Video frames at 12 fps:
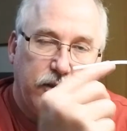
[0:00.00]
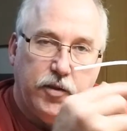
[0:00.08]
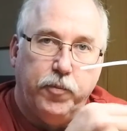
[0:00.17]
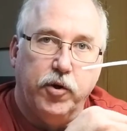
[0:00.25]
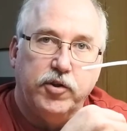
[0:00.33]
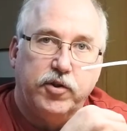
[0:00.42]
to
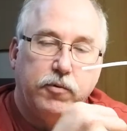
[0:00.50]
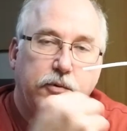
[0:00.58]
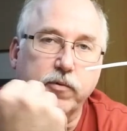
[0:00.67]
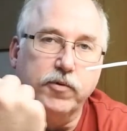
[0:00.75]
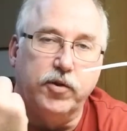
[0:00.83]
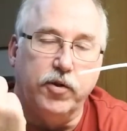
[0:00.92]
push
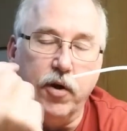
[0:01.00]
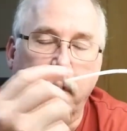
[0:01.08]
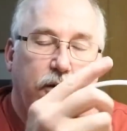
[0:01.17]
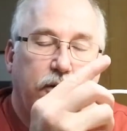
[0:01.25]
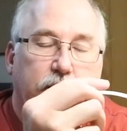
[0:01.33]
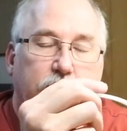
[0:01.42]
through, so the
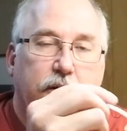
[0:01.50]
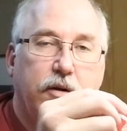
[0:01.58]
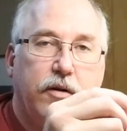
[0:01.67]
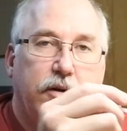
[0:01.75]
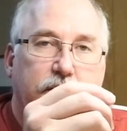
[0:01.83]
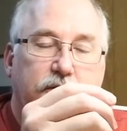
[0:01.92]
harder your
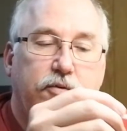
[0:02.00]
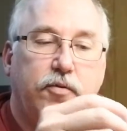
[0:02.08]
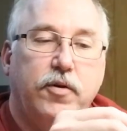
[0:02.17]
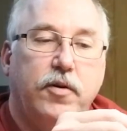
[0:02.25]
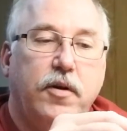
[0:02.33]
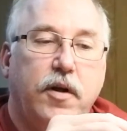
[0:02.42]

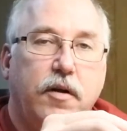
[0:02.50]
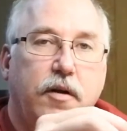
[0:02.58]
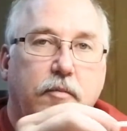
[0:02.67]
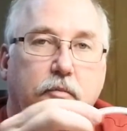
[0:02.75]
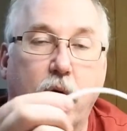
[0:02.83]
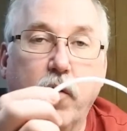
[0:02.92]
extruder
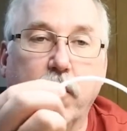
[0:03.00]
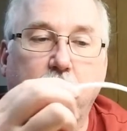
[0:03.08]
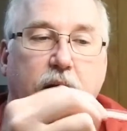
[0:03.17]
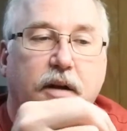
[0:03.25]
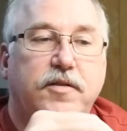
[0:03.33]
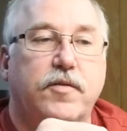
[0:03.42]
motor
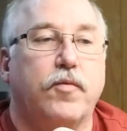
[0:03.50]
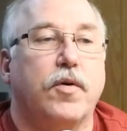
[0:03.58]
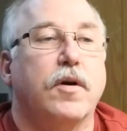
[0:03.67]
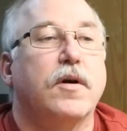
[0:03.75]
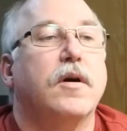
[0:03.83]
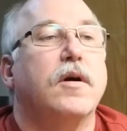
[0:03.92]
has to
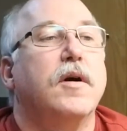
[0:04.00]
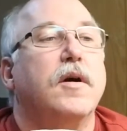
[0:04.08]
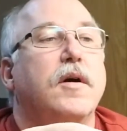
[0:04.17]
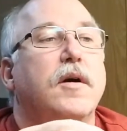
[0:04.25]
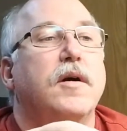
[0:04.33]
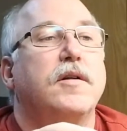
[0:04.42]
work
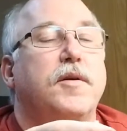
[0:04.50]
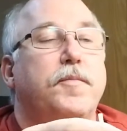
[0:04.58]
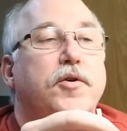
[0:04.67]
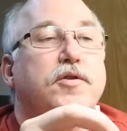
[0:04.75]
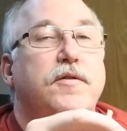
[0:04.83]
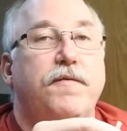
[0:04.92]
to
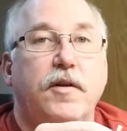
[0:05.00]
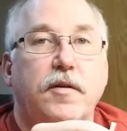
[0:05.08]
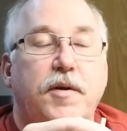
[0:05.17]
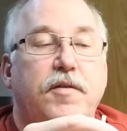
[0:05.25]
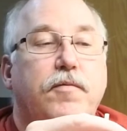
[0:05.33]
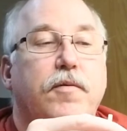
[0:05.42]
push the
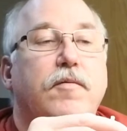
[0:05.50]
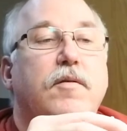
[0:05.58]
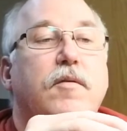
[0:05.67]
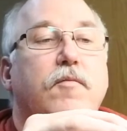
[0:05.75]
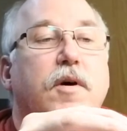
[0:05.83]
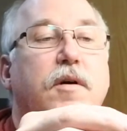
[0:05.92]
filament through.
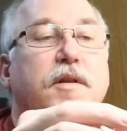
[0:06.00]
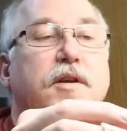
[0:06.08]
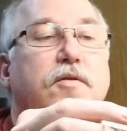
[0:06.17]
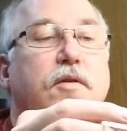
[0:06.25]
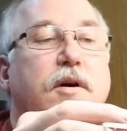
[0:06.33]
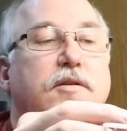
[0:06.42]
Well,
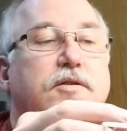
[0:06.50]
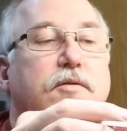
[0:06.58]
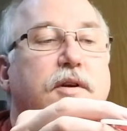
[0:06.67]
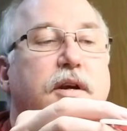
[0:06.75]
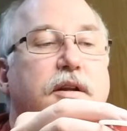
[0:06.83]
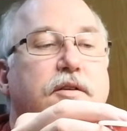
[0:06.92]
then you also
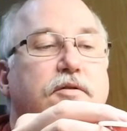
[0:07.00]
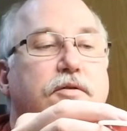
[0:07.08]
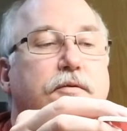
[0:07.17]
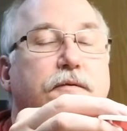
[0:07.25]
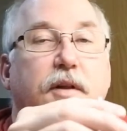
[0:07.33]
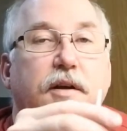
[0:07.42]
get
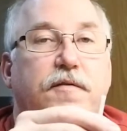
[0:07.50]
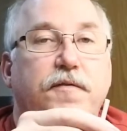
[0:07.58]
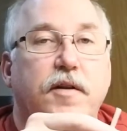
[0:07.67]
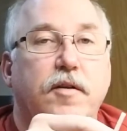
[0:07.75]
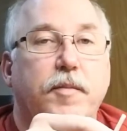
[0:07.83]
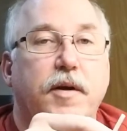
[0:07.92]
into flex
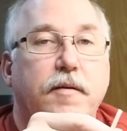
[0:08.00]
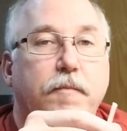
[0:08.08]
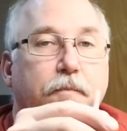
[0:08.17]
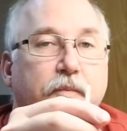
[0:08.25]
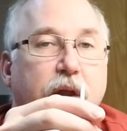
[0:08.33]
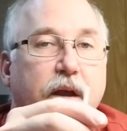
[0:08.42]
filament,
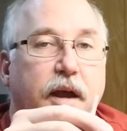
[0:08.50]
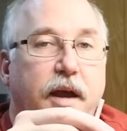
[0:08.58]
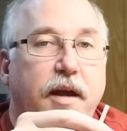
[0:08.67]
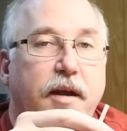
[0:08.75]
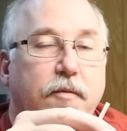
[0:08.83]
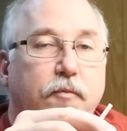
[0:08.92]

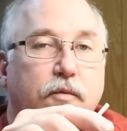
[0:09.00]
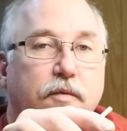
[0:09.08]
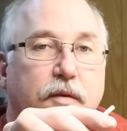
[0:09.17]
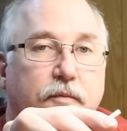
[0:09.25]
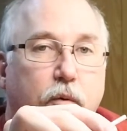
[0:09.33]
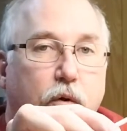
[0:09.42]
and
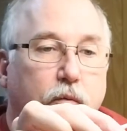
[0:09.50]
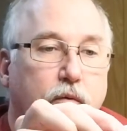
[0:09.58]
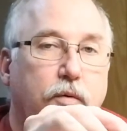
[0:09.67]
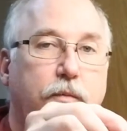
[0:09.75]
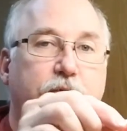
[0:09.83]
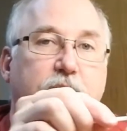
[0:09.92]
the more
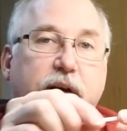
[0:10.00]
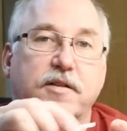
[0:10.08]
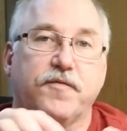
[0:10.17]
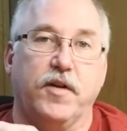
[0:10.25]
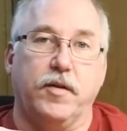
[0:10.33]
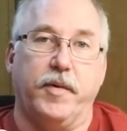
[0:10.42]
room flex
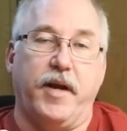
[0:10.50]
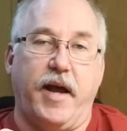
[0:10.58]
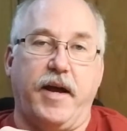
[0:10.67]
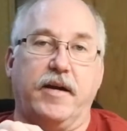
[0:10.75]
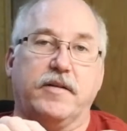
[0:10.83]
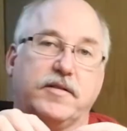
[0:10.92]
filament
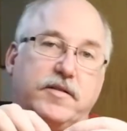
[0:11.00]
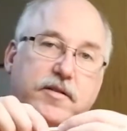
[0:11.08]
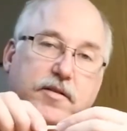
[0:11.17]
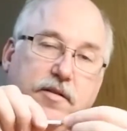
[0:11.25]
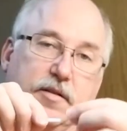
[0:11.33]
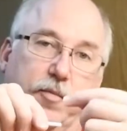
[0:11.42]
has
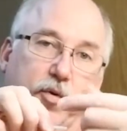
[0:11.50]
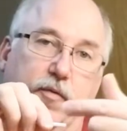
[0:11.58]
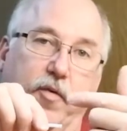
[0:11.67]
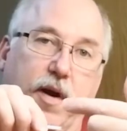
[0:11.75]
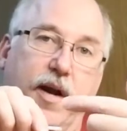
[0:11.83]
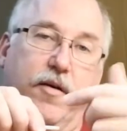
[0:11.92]
to move
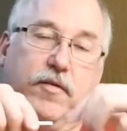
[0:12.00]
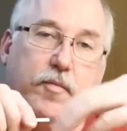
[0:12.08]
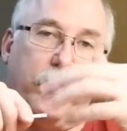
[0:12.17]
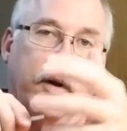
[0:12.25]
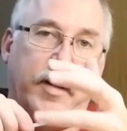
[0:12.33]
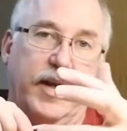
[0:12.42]
around, the
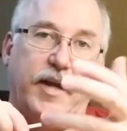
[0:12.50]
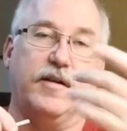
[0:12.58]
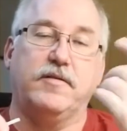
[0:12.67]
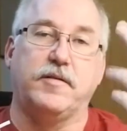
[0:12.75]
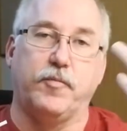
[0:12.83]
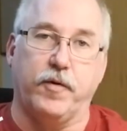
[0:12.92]
more it
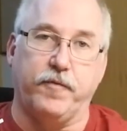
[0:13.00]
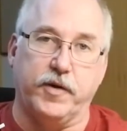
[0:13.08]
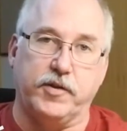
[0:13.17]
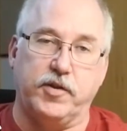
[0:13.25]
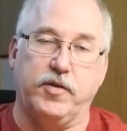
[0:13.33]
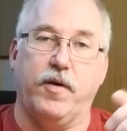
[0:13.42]
kinks, the more
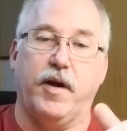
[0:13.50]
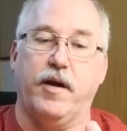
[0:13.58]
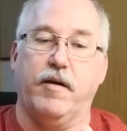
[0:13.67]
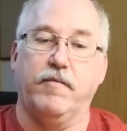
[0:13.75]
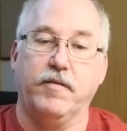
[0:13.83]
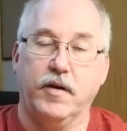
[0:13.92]
friction you
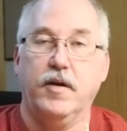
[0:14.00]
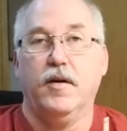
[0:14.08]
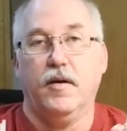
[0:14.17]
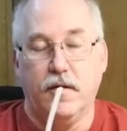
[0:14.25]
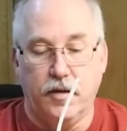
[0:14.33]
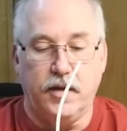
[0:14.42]
have,
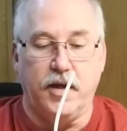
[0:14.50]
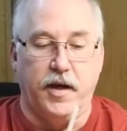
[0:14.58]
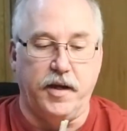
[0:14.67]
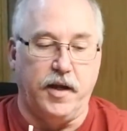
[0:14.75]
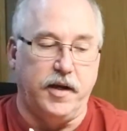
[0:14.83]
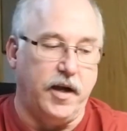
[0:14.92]

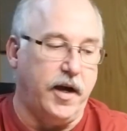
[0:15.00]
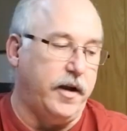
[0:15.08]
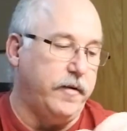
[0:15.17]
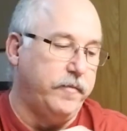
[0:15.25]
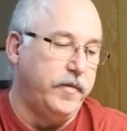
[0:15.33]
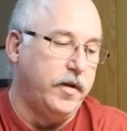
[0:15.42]
yada, yada, yada.